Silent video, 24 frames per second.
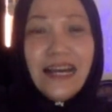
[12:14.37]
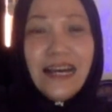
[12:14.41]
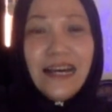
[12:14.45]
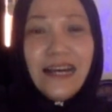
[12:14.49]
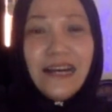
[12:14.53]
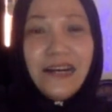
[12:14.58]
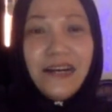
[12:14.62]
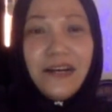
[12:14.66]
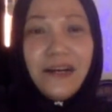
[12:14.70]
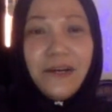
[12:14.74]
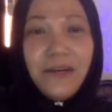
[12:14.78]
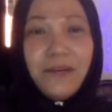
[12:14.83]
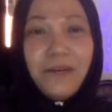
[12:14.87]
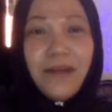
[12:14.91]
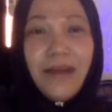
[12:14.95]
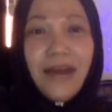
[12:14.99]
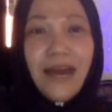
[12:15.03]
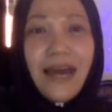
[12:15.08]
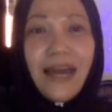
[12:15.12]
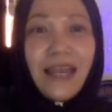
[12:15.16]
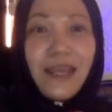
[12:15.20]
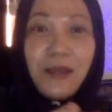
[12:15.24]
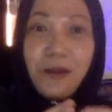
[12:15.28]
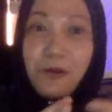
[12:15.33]
um,
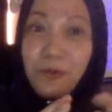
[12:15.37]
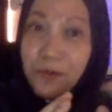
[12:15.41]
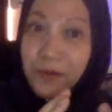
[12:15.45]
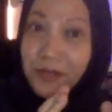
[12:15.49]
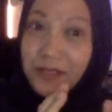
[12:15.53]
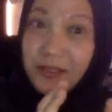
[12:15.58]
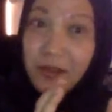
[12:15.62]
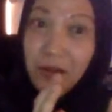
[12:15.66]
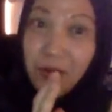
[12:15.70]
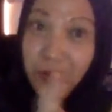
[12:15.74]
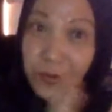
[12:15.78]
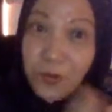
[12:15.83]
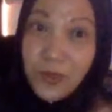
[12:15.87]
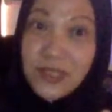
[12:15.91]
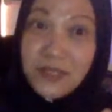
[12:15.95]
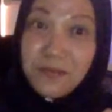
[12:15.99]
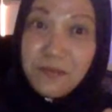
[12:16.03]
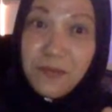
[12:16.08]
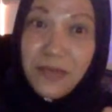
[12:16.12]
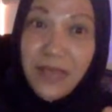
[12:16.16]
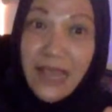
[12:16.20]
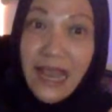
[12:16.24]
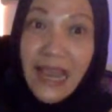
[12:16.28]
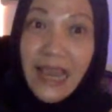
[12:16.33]
I was always
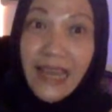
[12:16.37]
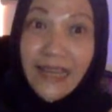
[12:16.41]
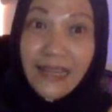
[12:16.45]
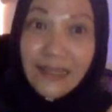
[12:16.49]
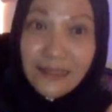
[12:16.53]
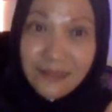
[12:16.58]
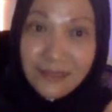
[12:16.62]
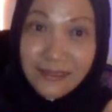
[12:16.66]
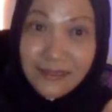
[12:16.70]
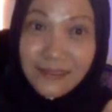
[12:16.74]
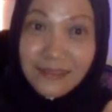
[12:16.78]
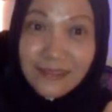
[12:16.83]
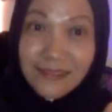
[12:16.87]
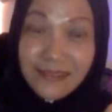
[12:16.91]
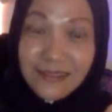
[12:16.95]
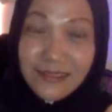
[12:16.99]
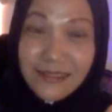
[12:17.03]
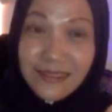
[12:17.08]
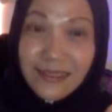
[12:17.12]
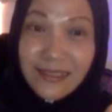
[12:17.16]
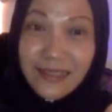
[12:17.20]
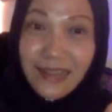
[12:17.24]
behind her.